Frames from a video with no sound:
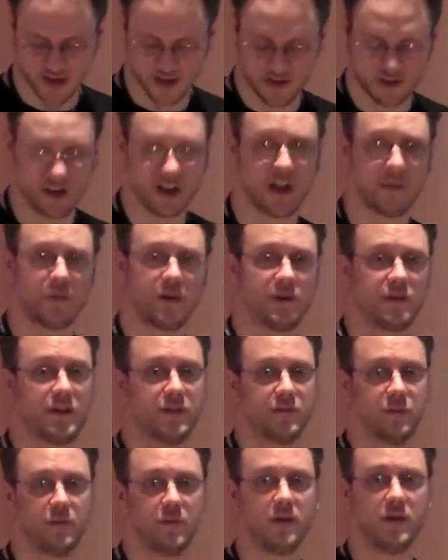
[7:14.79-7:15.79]
your iPod or
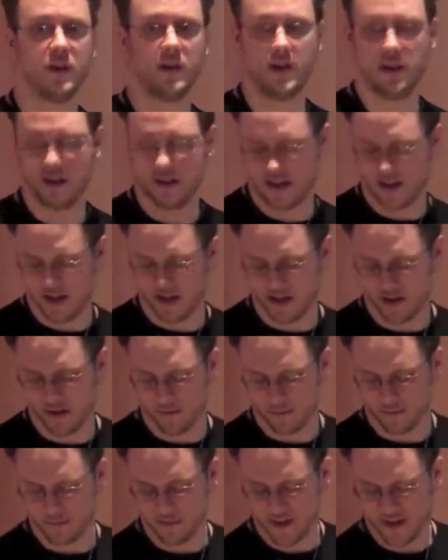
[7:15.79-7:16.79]

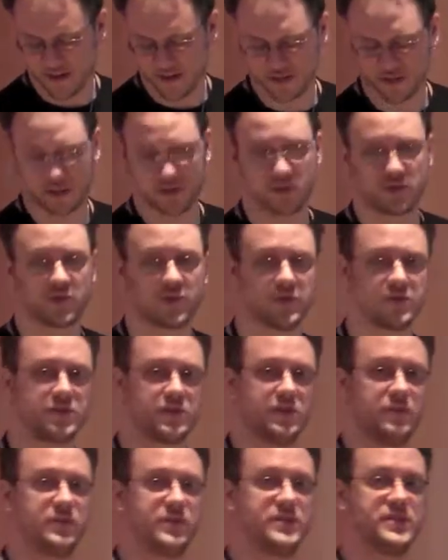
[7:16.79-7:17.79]
iPhone as a control
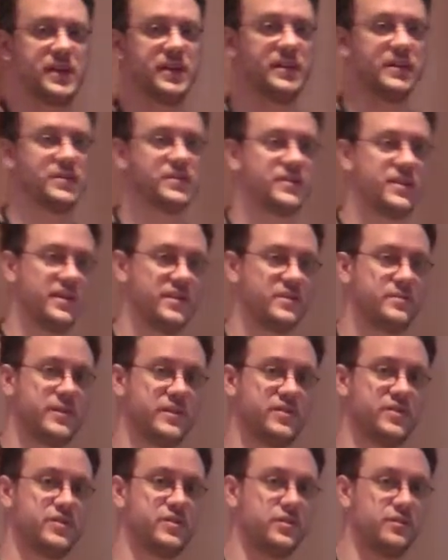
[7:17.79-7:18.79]
surface, and it sends
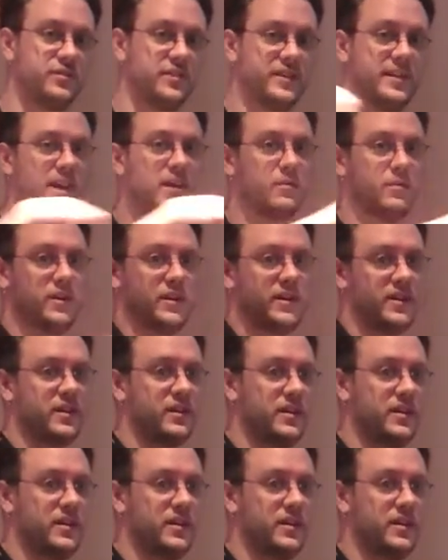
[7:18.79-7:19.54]
messages over the network